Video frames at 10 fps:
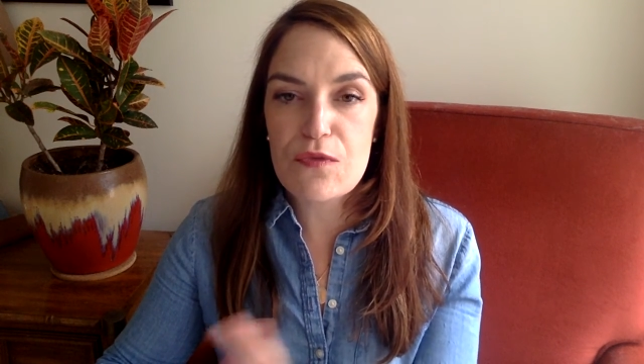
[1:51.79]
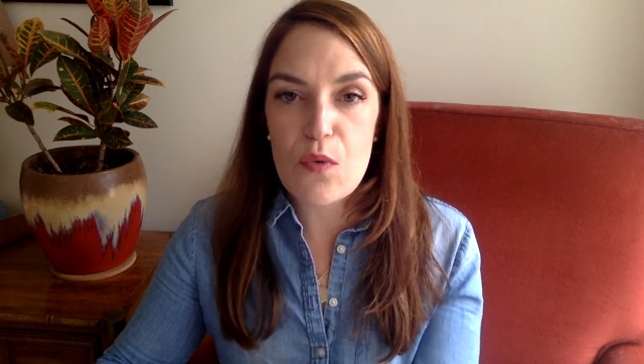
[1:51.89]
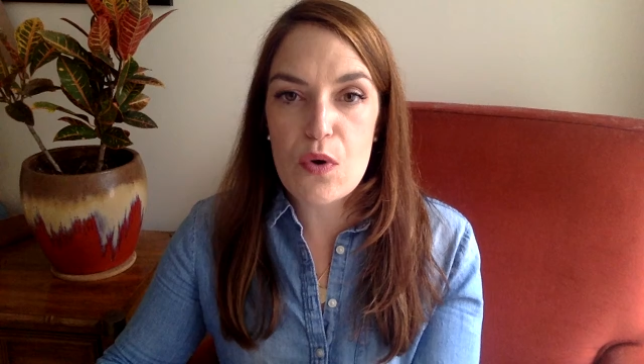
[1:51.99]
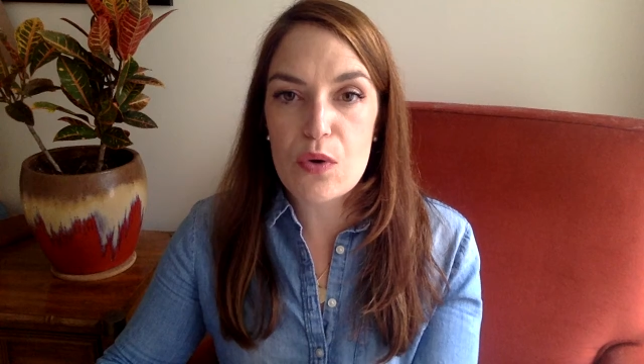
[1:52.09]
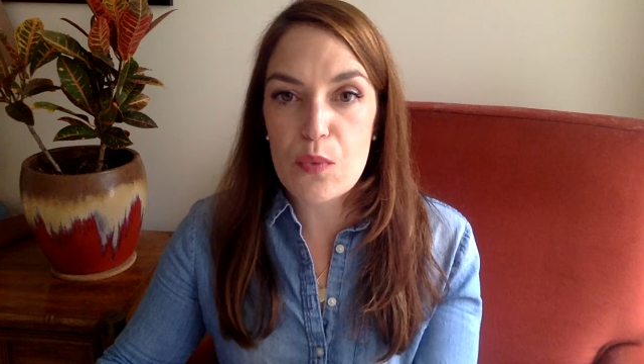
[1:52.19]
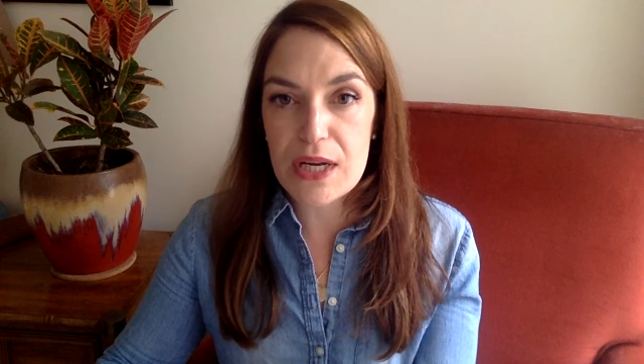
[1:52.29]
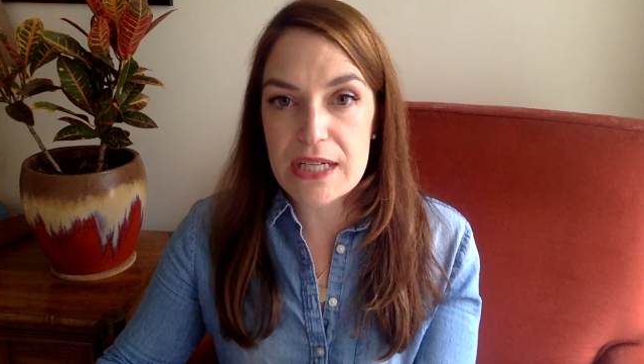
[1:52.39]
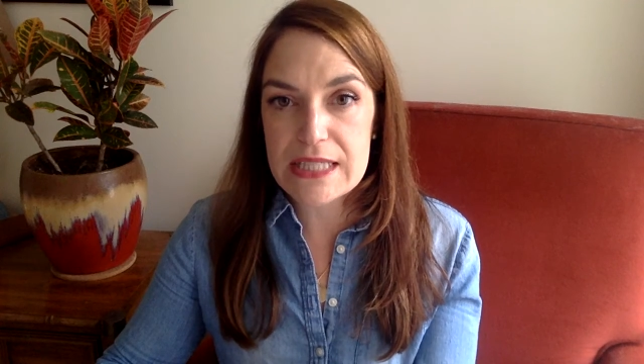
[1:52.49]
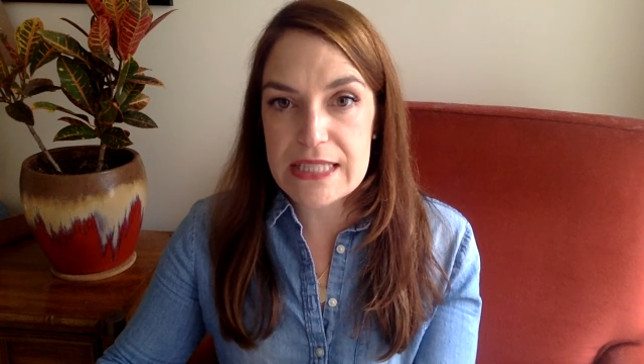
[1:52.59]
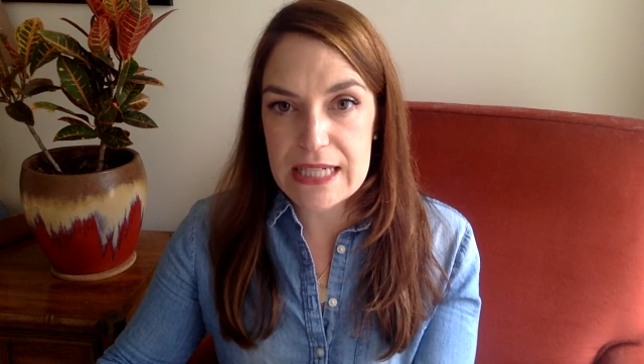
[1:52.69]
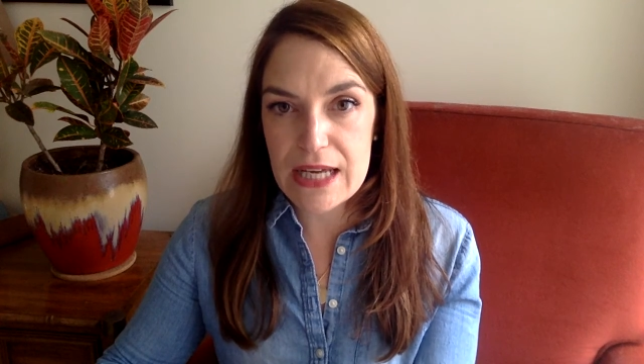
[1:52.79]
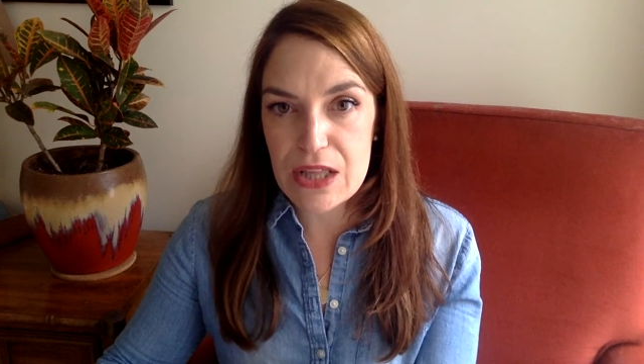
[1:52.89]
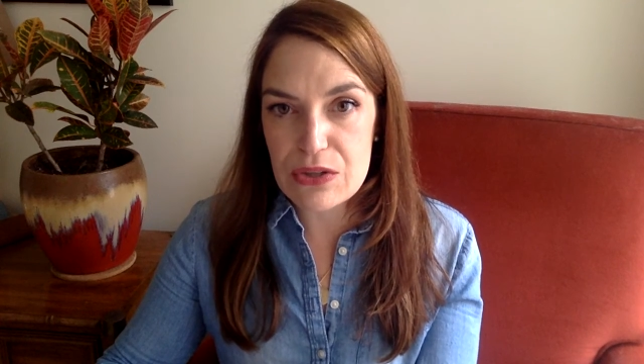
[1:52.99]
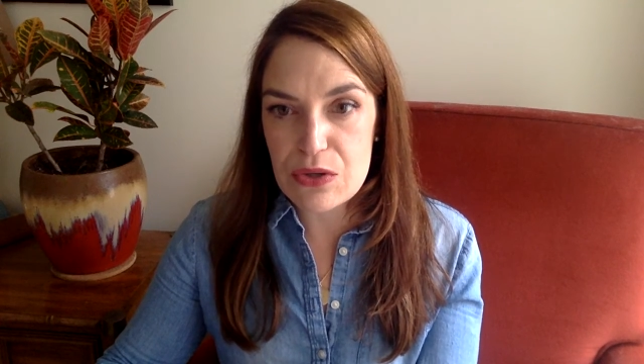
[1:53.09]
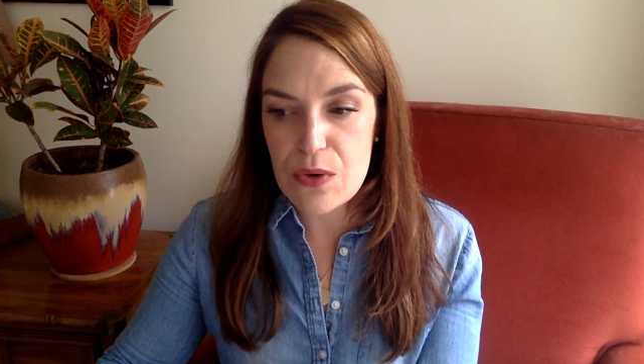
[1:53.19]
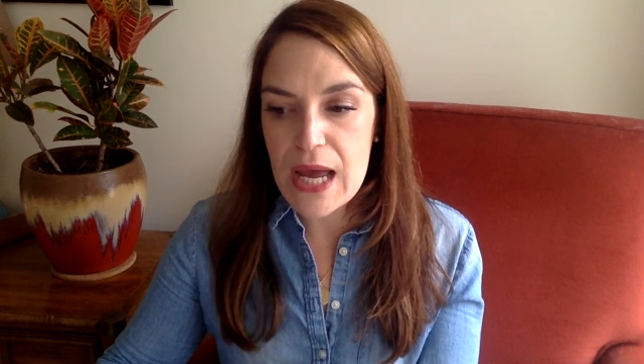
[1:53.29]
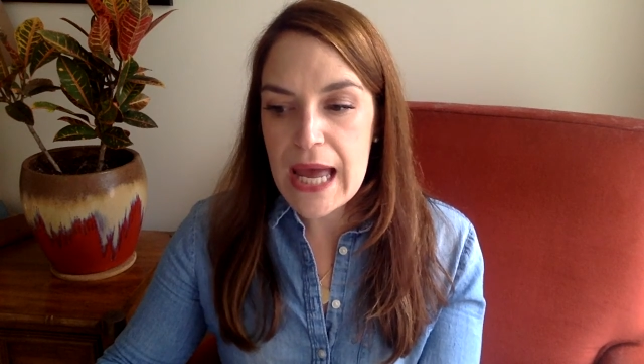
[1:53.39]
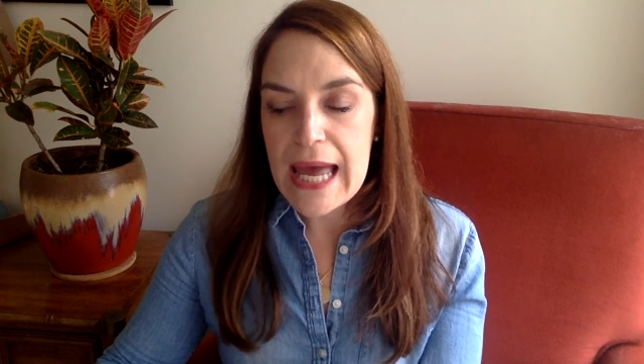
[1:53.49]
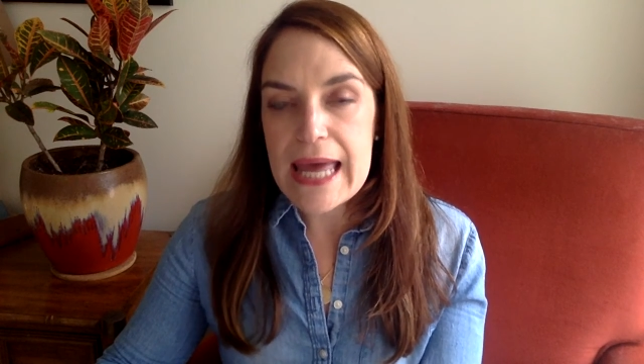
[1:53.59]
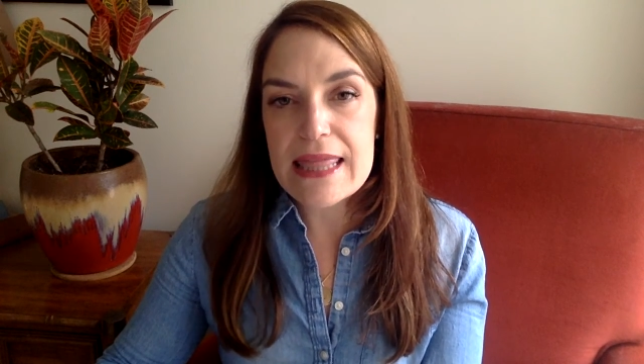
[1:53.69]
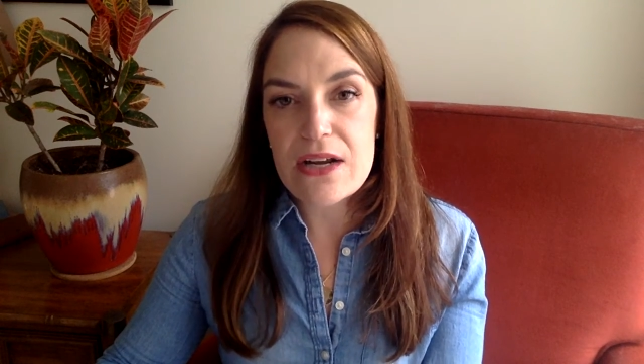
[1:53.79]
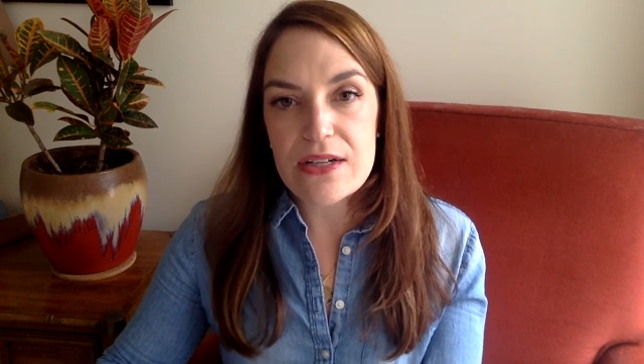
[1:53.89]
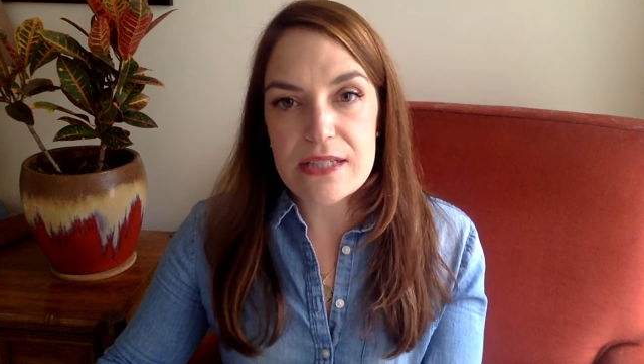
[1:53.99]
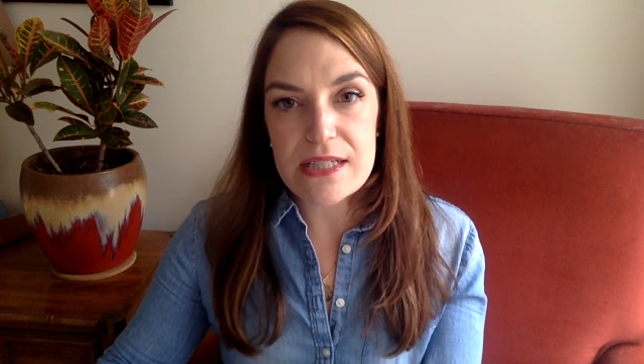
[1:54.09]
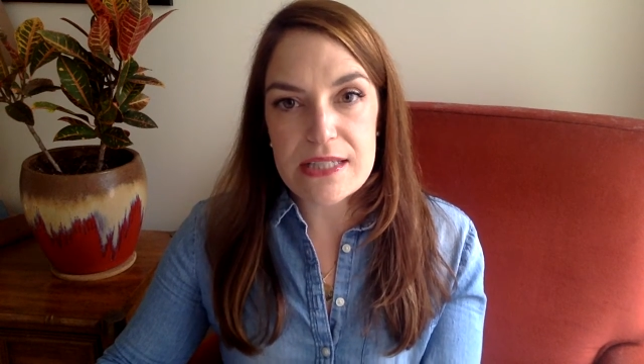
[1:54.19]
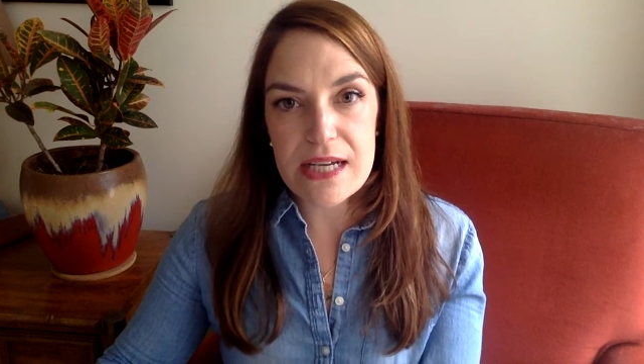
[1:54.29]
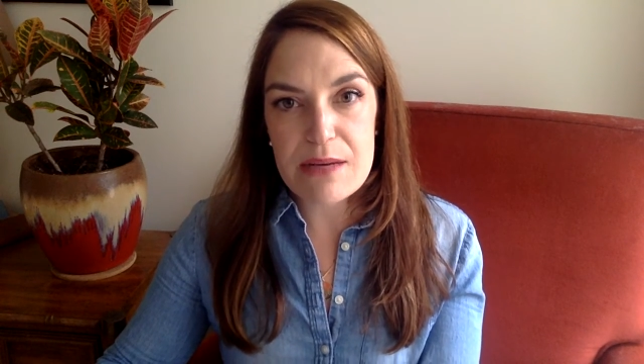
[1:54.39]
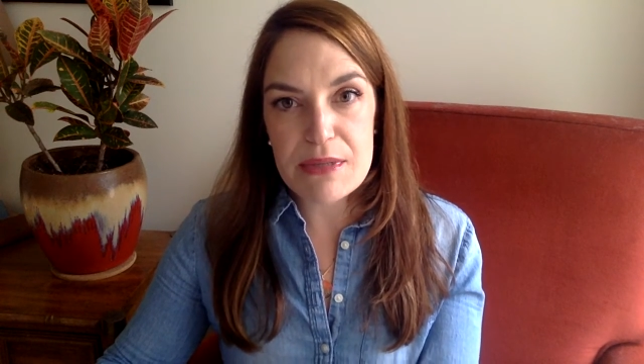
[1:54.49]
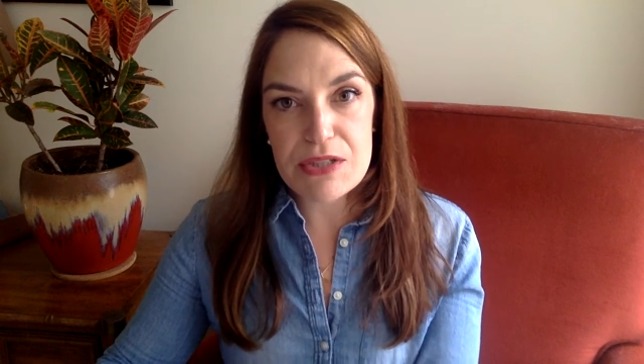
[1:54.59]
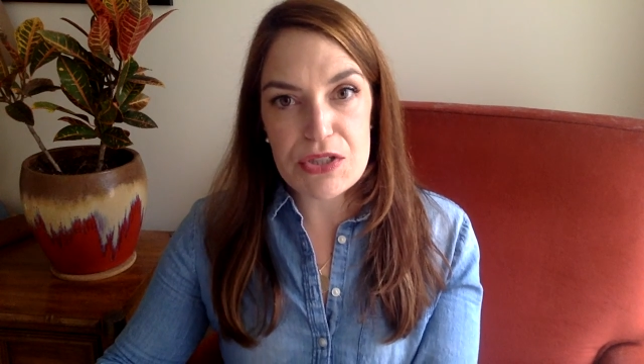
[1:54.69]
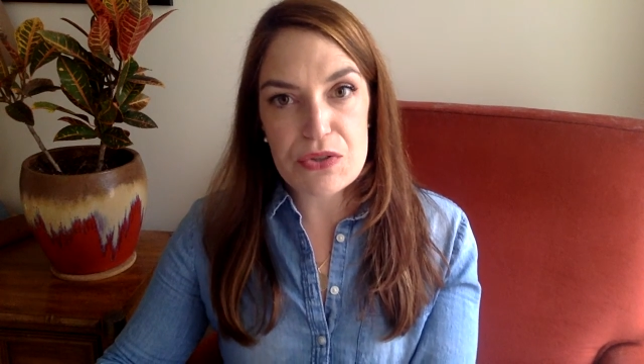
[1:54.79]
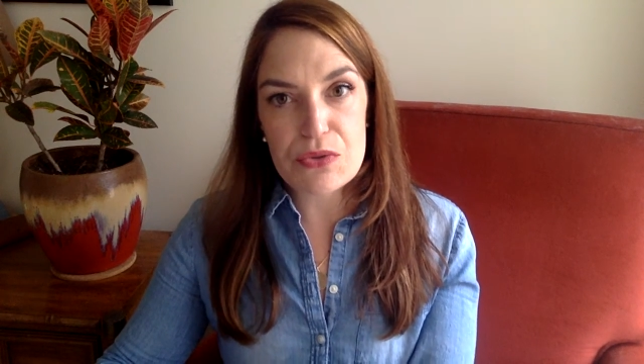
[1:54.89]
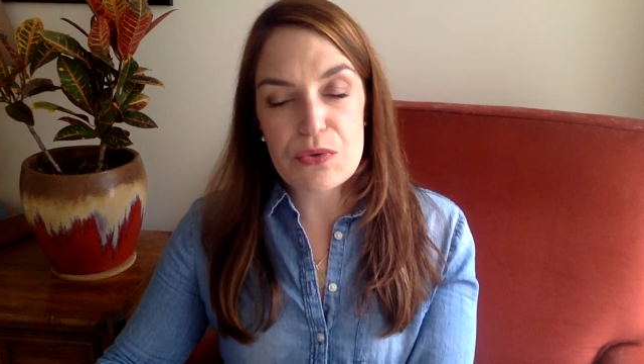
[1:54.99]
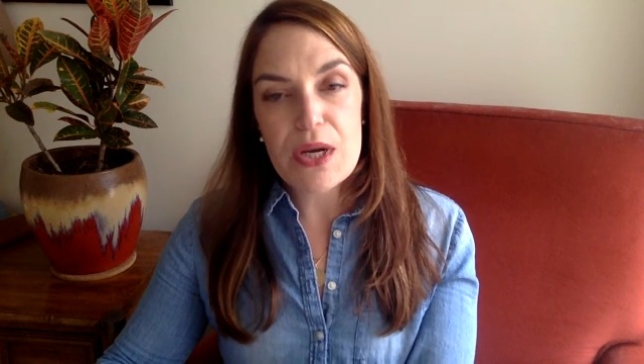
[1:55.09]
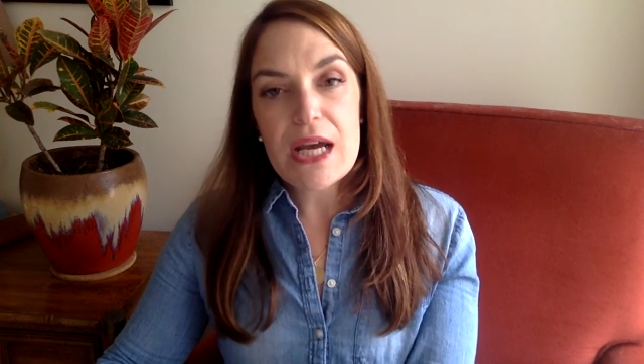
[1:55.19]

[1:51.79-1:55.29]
4 weeks to get through, and there is an assignment due